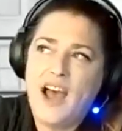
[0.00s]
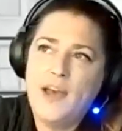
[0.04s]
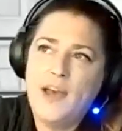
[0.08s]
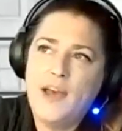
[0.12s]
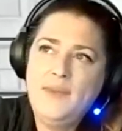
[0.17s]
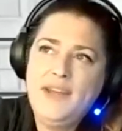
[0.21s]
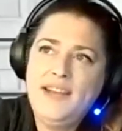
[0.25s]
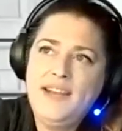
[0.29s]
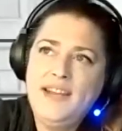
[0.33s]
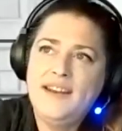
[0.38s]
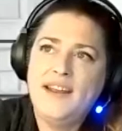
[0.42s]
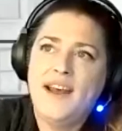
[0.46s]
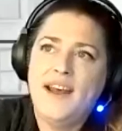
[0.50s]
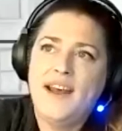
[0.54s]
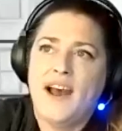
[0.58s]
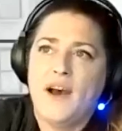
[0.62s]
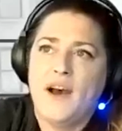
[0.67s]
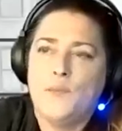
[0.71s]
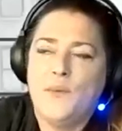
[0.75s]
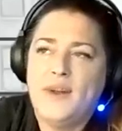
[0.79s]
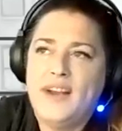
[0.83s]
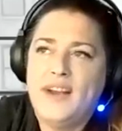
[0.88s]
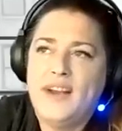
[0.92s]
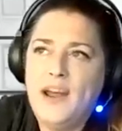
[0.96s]
I mean,
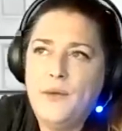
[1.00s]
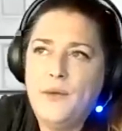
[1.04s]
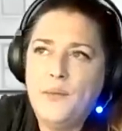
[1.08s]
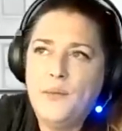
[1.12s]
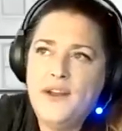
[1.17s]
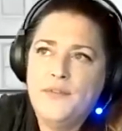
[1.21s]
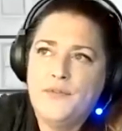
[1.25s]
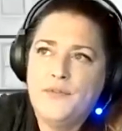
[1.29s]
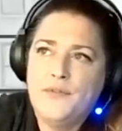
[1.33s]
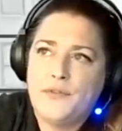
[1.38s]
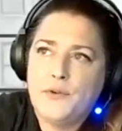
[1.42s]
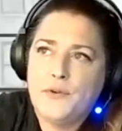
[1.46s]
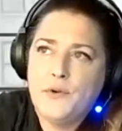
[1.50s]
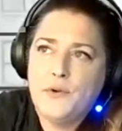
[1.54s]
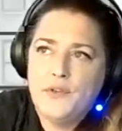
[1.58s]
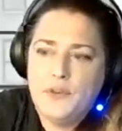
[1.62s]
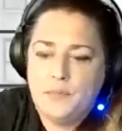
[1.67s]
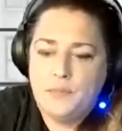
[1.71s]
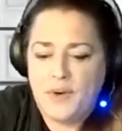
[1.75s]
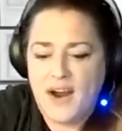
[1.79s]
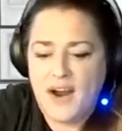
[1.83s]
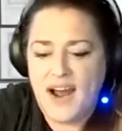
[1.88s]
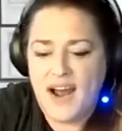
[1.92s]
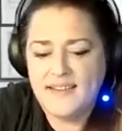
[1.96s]
when I went through
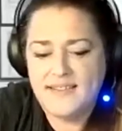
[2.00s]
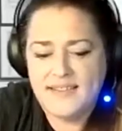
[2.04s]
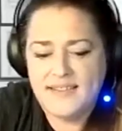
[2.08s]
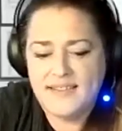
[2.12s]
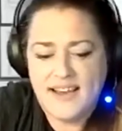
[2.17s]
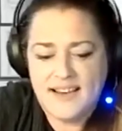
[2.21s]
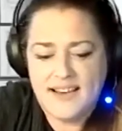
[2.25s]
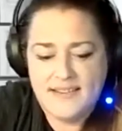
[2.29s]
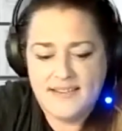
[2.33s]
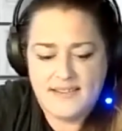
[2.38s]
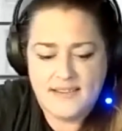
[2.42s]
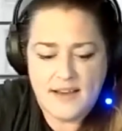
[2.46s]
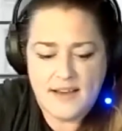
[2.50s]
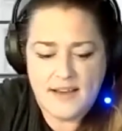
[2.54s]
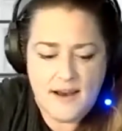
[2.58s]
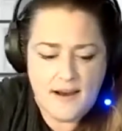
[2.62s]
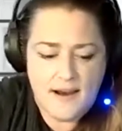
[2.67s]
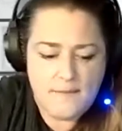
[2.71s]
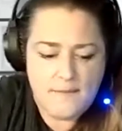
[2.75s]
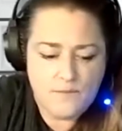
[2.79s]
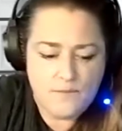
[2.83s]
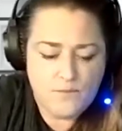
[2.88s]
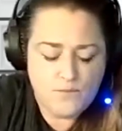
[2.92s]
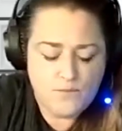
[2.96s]
the process
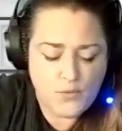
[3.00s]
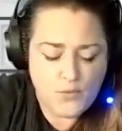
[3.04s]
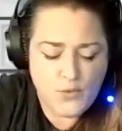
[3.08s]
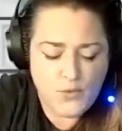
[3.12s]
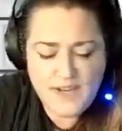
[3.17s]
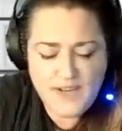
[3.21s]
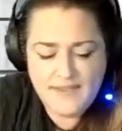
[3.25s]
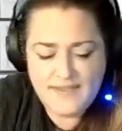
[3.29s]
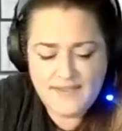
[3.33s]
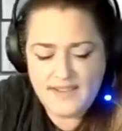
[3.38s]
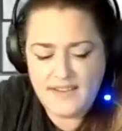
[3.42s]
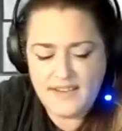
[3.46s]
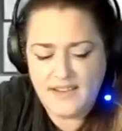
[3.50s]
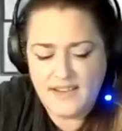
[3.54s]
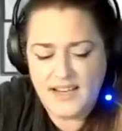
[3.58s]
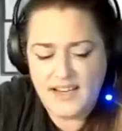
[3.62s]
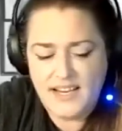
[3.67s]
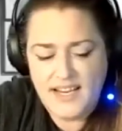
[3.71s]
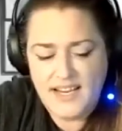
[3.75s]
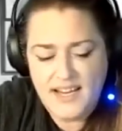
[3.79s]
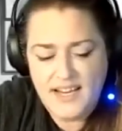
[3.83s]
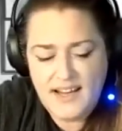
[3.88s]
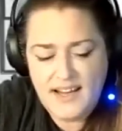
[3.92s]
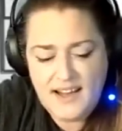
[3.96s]

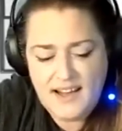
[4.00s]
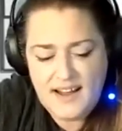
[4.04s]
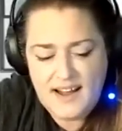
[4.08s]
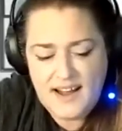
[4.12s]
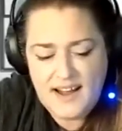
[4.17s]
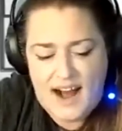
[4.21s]
recently,